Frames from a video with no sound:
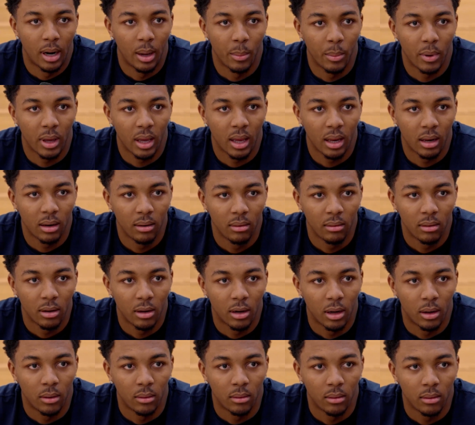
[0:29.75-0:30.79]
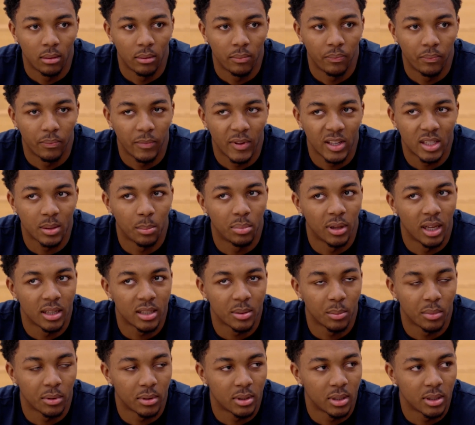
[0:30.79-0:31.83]
But I mean, you know, it's a
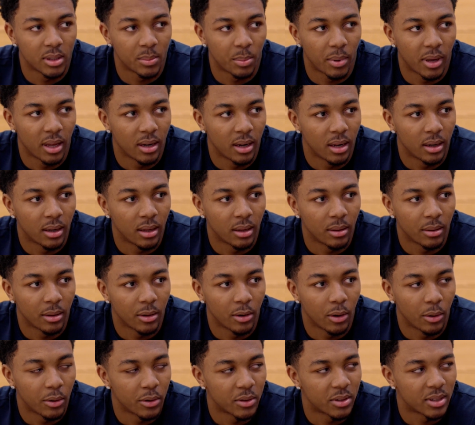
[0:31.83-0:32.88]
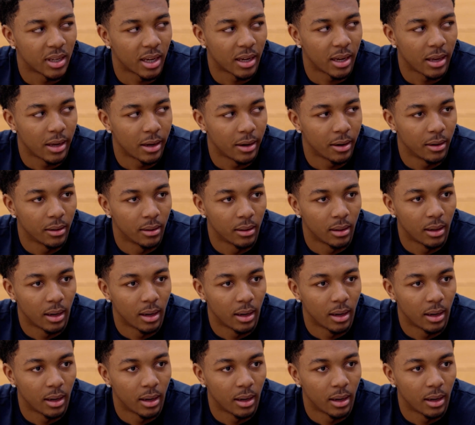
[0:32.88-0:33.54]
blessing participating in it, you know, your second year.